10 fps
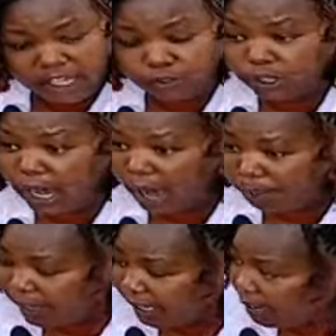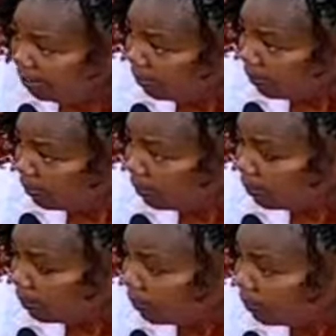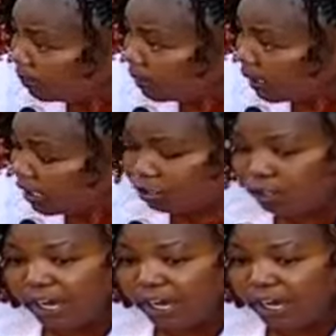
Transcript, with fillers: that we have the game. It's